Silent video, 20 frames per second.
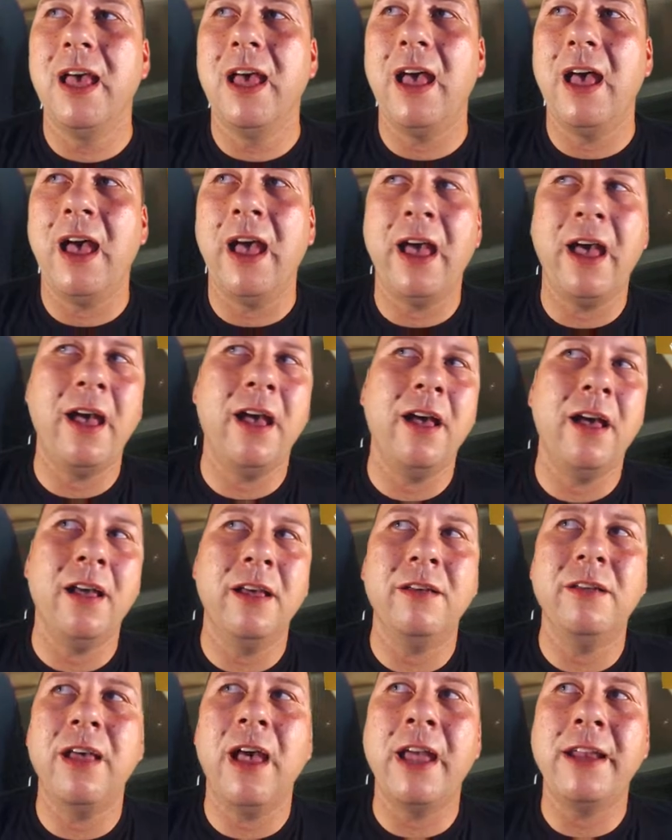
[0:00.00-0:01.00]

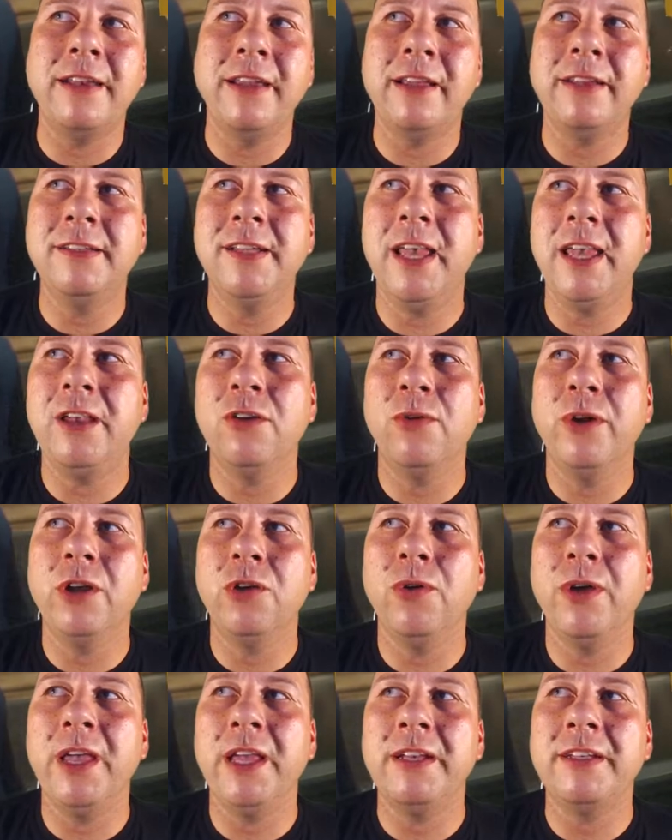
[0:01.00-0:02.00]
I did take
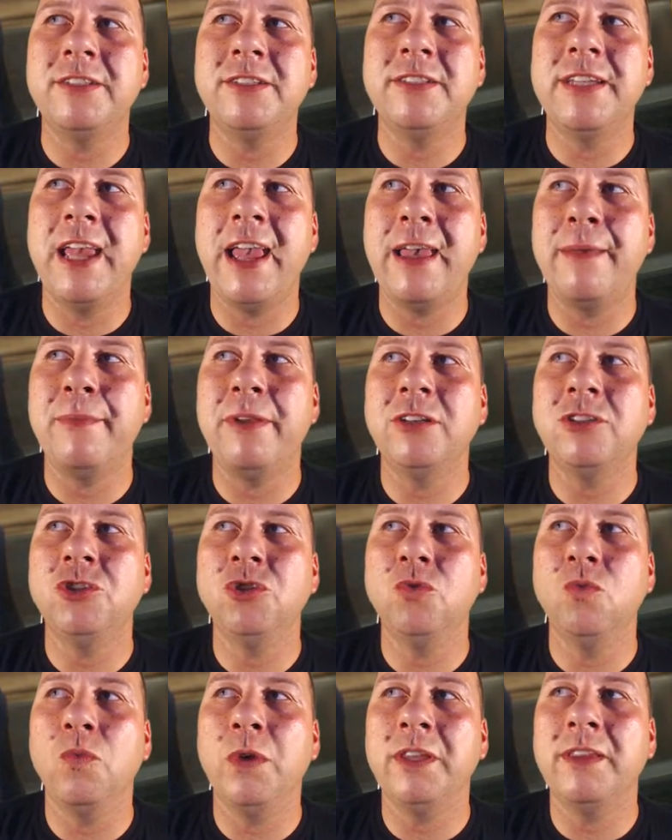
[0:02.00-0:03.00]
critical hit
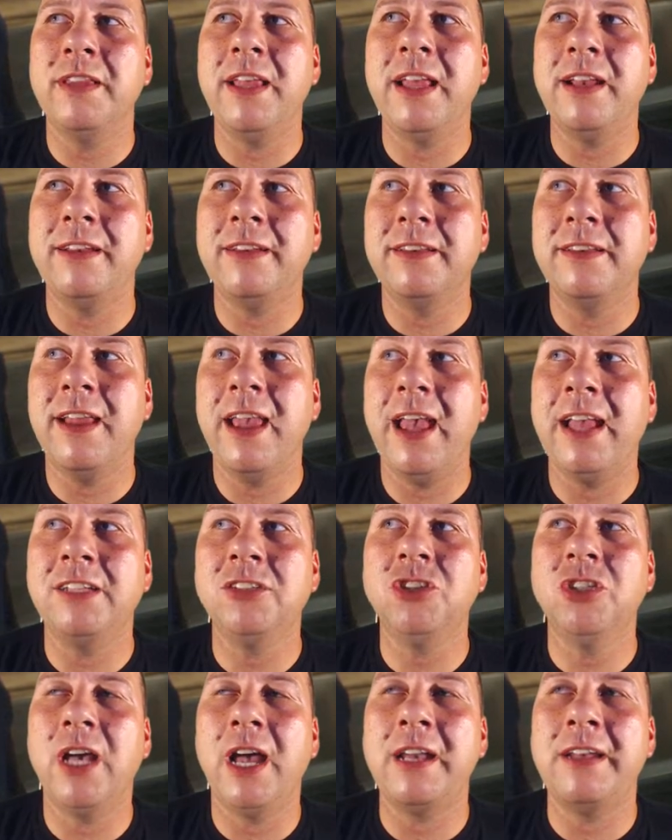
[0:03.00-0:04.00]
damage with
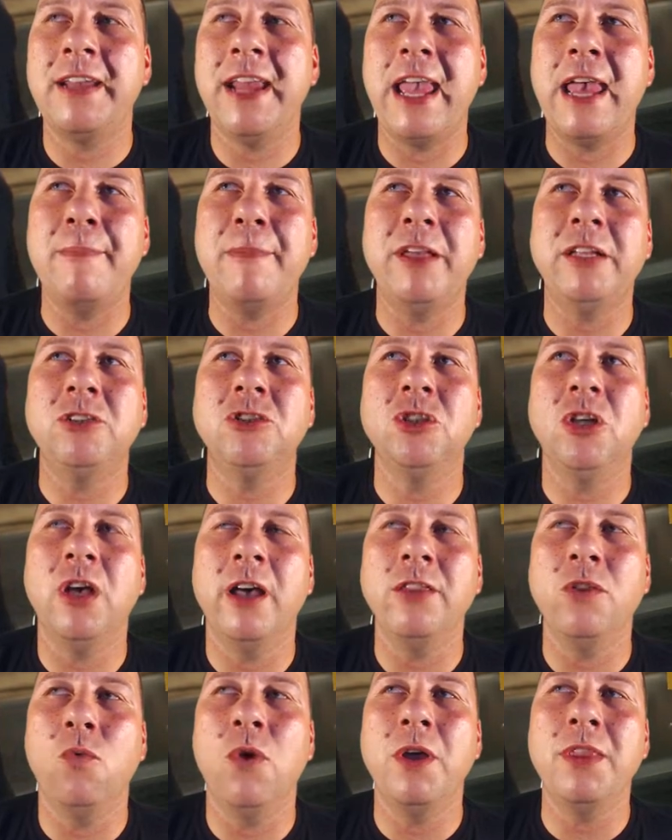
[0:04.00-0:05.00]
headshot damage
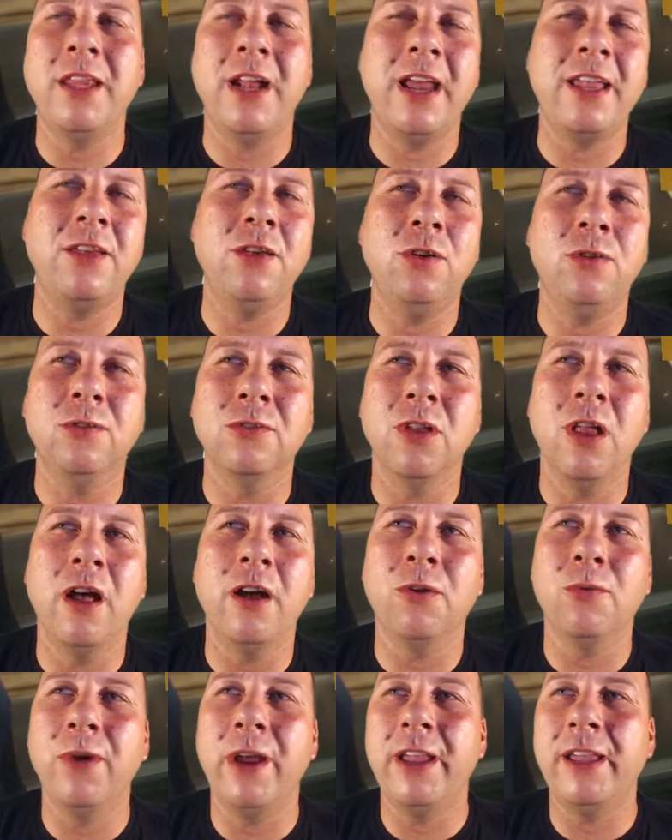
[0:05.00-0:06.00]
on the one that I used
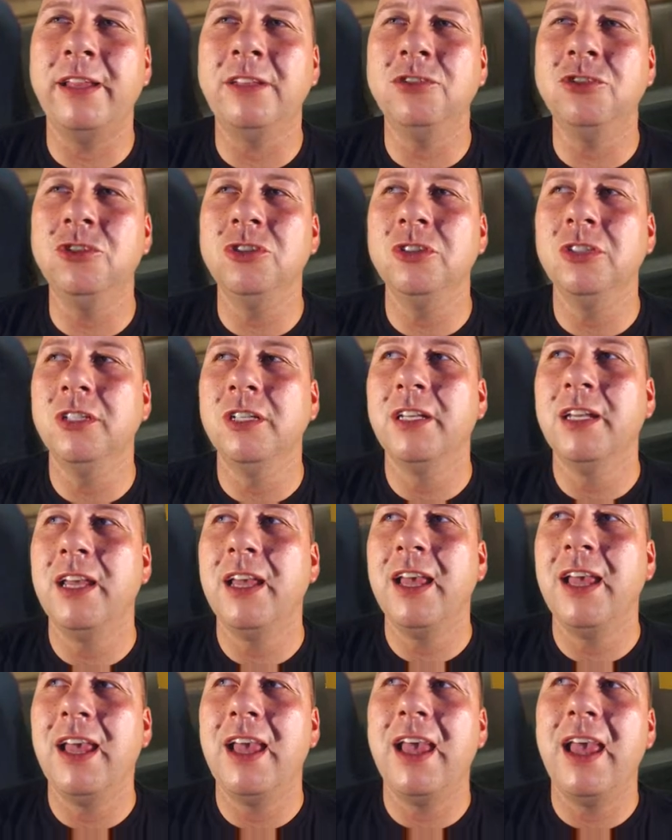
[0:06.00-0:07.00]
long range,
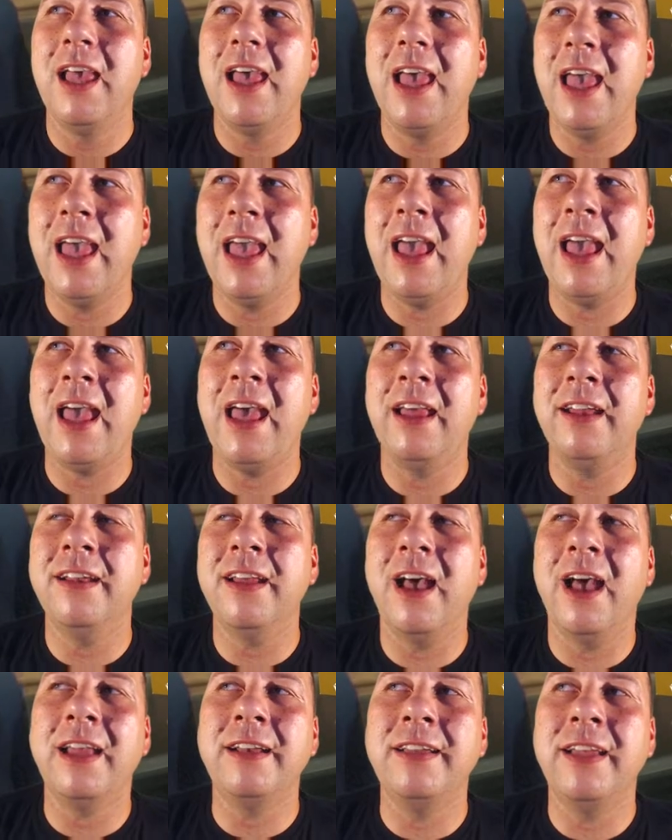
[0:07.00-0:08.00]
and
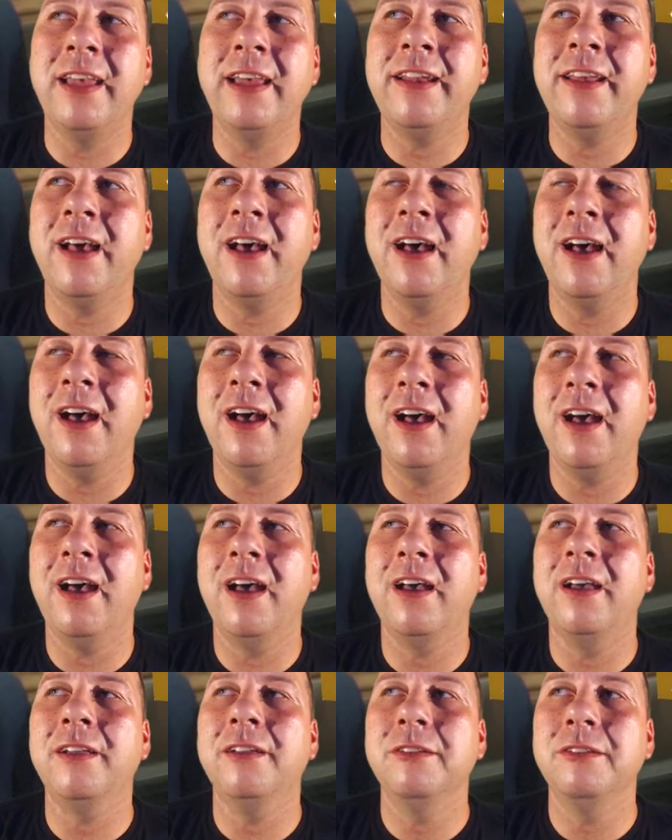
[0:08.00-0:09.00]
I did
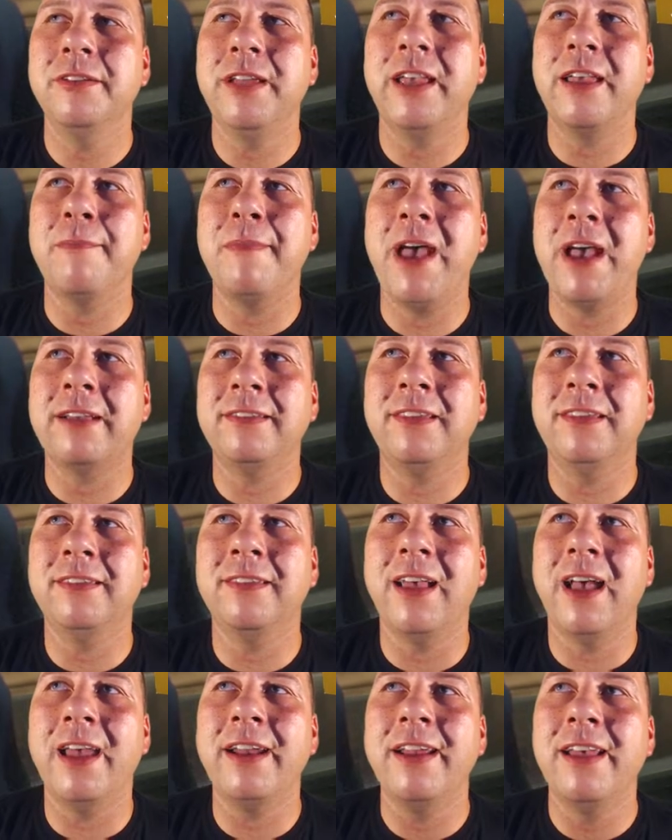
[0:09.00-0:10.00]
take a magazine
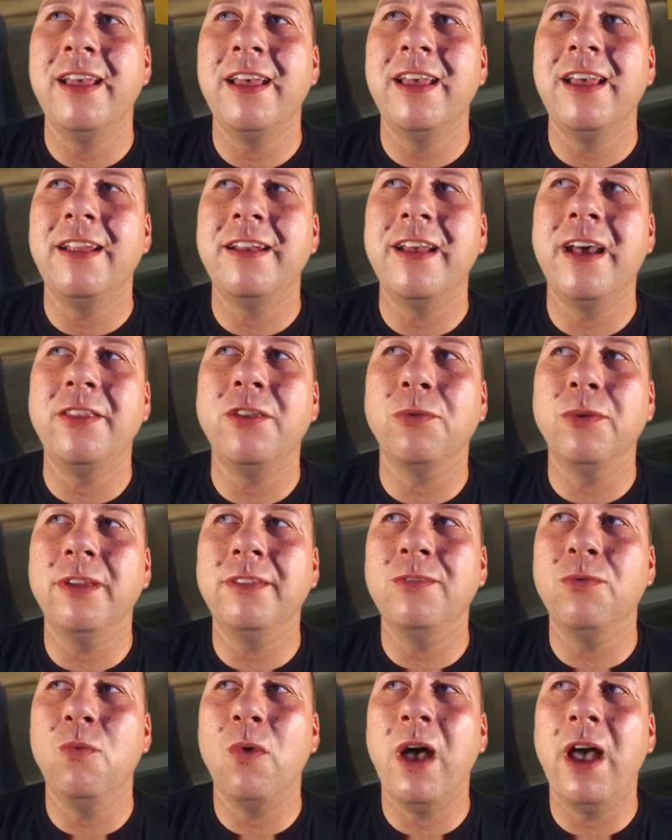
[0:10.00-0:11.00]
side. Now, the
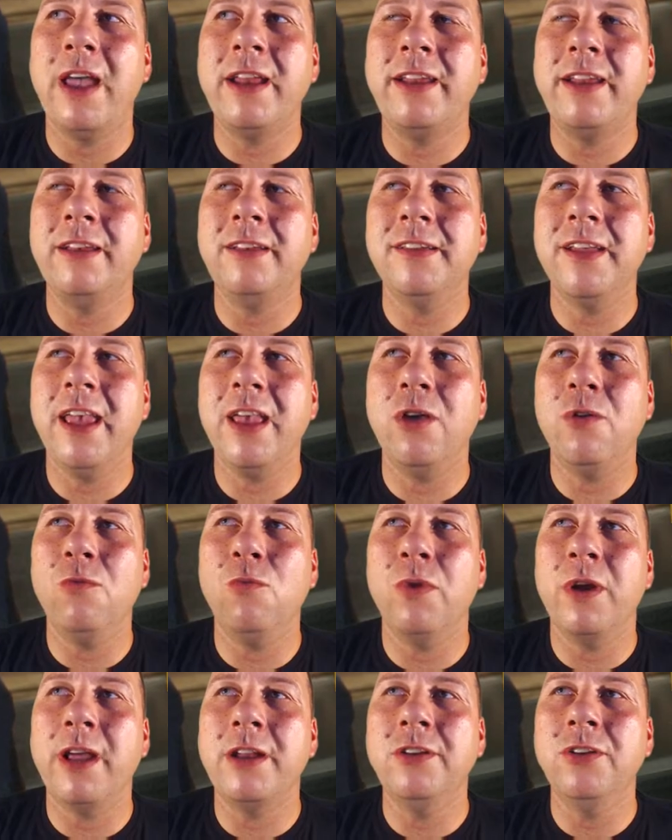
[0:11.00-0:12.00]
reason why I didn't take
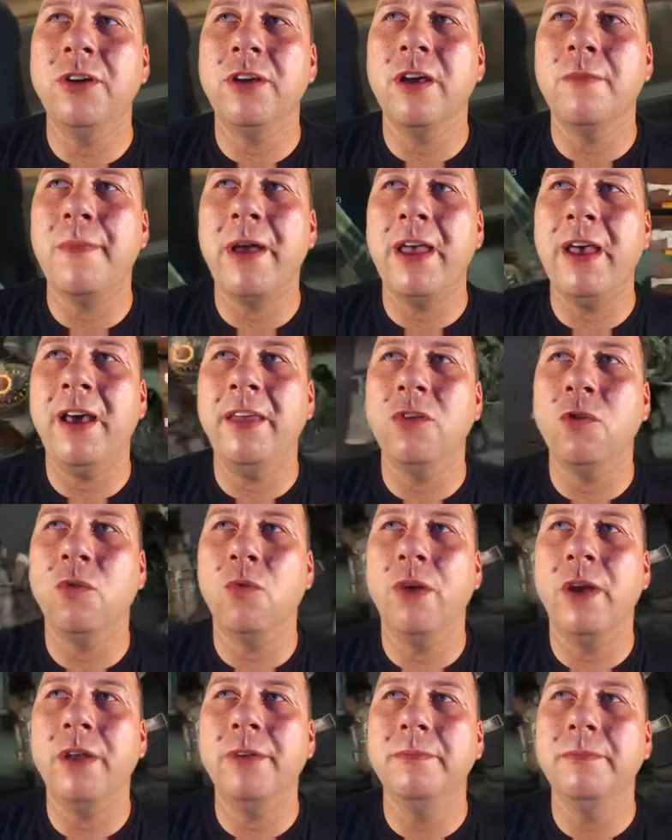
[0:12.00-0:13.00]
what I took on my other
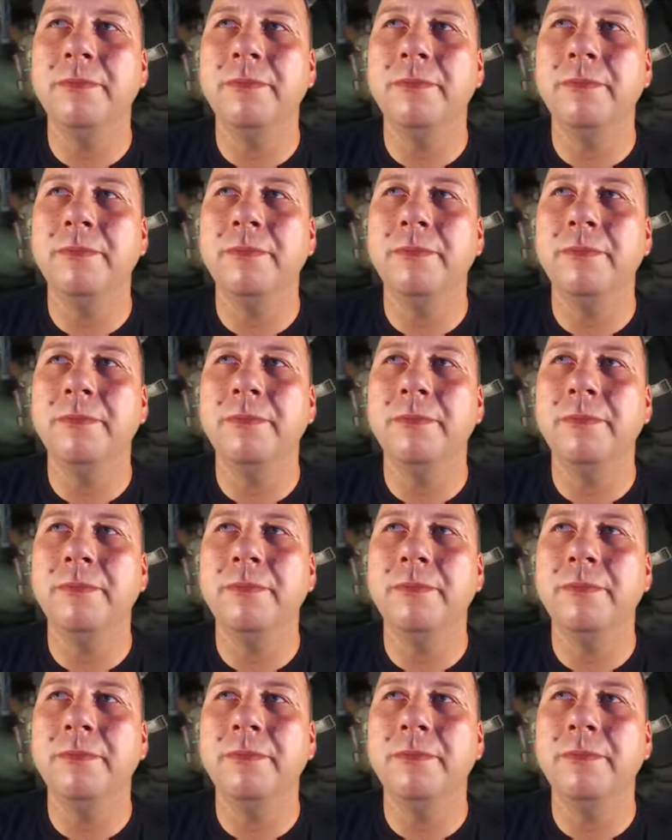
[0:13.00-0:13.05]
one,